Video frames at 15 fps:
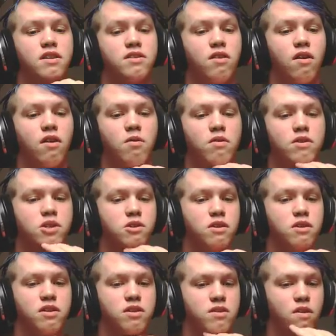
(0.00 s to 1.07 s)
started. Once you
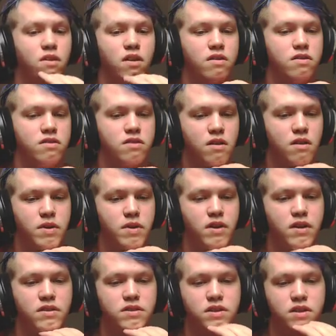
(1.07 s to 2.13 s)
get started, I mean,
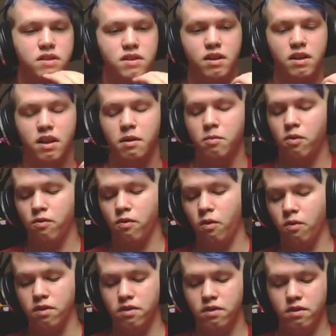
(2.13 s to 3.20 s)
it's easy to keep on
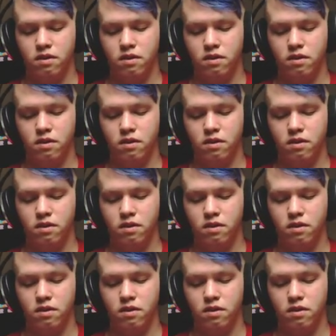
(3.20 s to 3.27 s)
rolling.